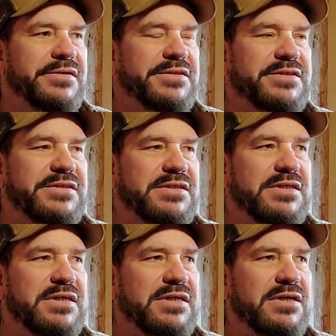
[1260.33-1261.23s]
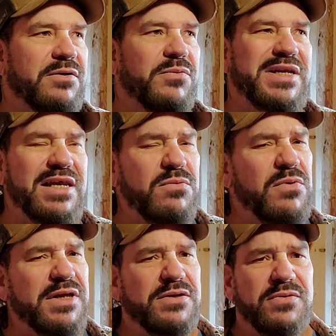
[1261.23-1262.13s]
Let's see, oh, we didn't
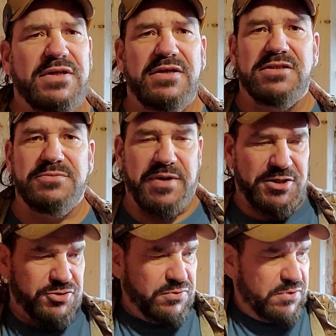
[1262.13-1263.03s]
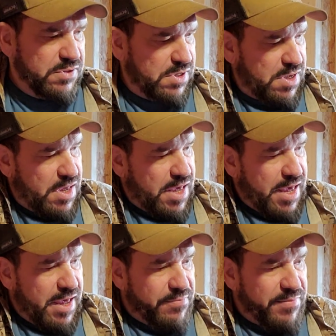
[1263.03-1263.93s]
really do anything special.
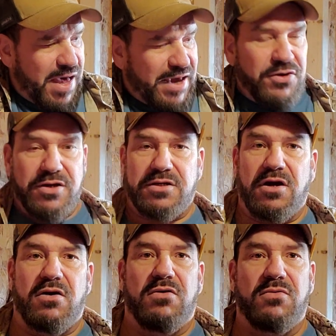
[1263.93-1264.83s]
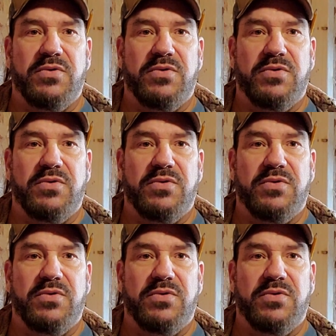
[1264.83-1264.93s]
Um, I cooked all